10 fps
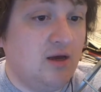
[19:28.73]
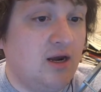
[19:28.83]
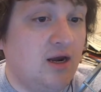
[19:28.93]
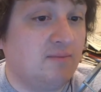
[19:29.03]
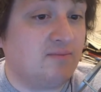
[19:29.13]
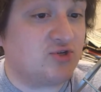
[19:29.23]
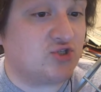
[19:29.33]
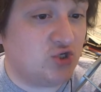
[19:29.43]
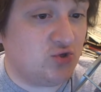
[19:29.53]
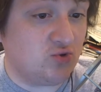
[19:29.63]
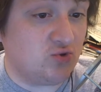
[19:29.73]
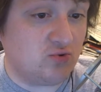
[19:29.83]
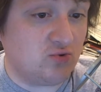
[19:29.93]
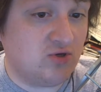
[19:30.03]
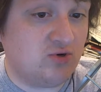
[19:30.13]
Number 2,
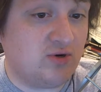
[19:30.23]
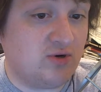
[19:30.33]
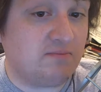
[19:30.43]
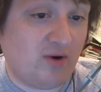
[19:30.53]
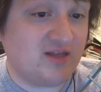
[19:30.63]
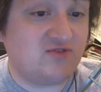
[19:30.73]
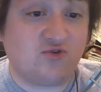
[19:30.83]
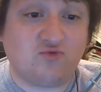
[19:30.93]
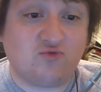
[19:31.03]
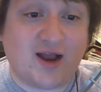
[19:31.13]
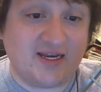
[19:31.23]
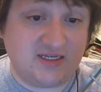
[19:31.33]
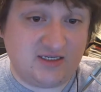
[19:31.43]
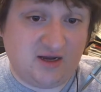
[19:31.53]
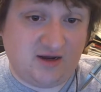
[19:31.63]
you get points for wrecking
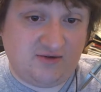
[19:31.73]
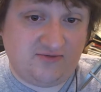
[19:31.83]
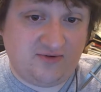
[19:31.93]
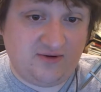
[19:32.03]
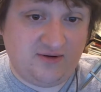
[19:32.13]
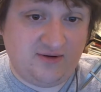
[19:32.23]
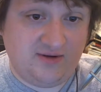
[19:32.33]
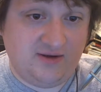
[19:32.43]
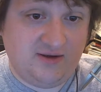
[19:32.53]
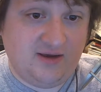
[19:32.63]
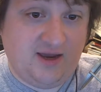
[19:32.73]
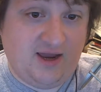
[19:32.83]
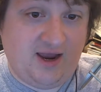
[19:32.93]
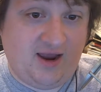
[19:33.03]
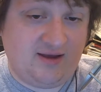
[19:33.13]
stuff,
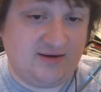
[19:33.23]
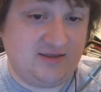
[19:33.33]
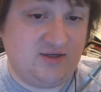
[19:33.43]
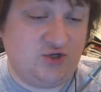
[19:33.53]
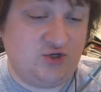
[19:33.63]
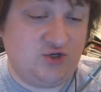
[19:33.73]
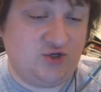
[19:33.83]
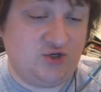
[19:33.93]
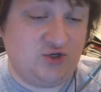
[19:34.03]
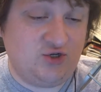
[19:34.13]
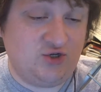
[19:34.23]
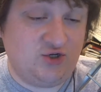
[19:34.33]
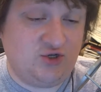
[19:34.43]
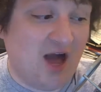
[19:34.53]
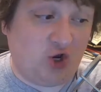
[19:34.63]
and you can become the
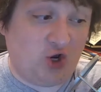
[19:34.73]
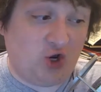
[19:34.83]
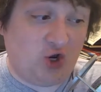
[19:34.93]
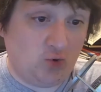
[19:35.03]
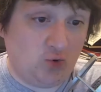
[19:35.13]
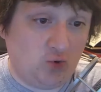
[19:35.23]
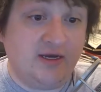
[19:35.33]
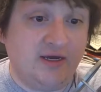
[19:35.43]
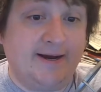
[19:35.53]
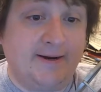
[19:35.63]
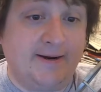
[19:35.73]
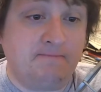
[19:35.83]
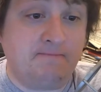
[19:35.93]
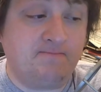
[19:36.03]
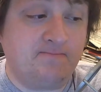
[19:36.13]
alpha goat.
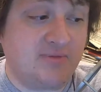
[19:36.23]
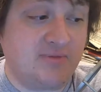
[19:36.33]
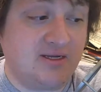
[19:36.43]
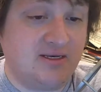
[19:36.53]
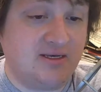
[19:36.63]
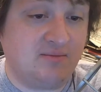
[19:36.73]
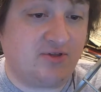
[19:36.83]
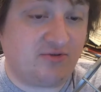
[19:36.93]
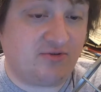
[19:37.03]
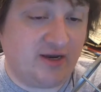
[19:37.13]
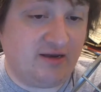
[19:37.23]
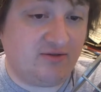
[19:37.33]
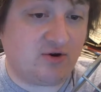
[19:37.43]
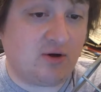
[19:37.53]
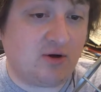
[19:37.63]
Number 3,
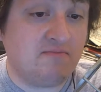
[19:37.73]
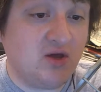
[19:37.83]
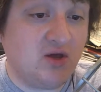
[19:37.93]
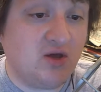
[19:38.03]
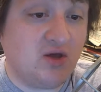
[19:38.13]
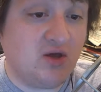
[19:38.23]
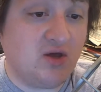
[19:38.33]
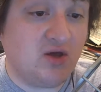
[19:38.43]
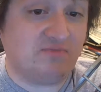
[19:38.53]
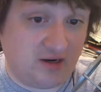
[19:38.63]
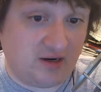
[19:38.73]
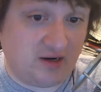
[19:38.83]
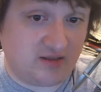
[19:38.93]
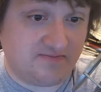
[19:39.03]
there are millions of bugs.